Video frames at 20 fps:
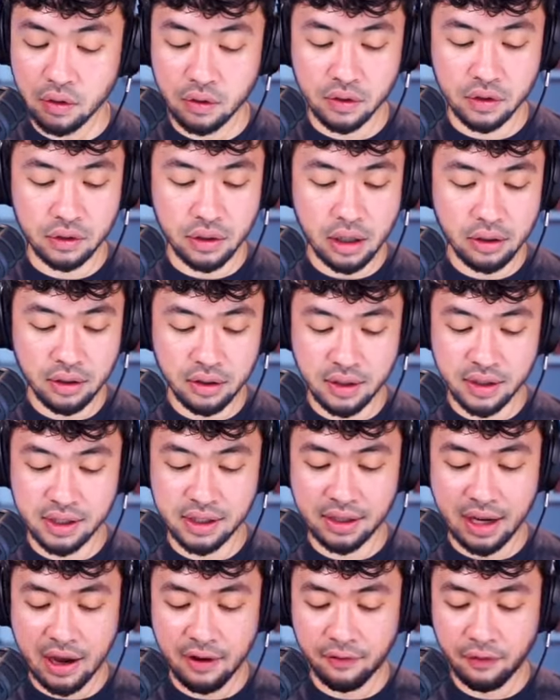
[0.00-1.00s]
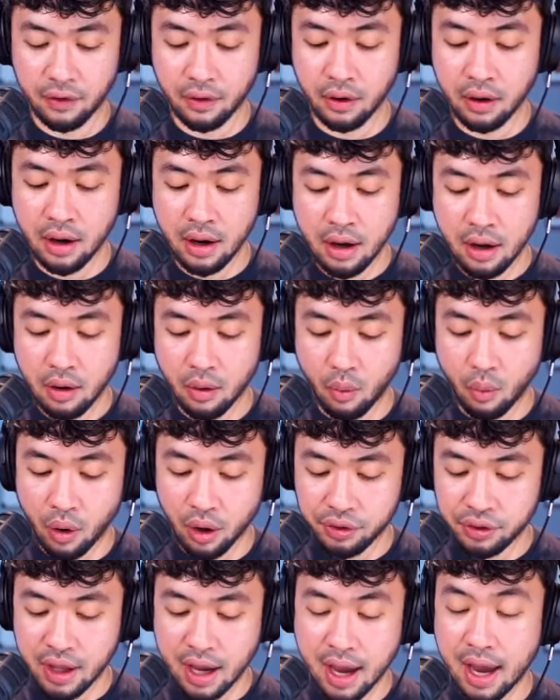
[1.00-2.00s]
you can start to decipher
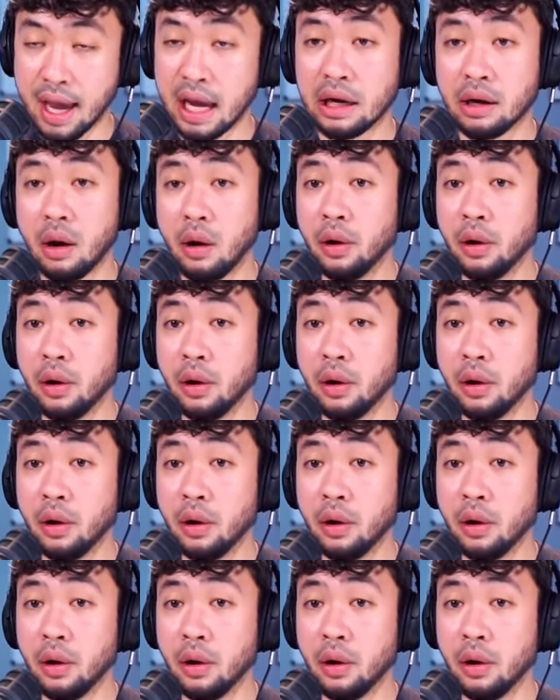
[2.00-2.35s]
what the heck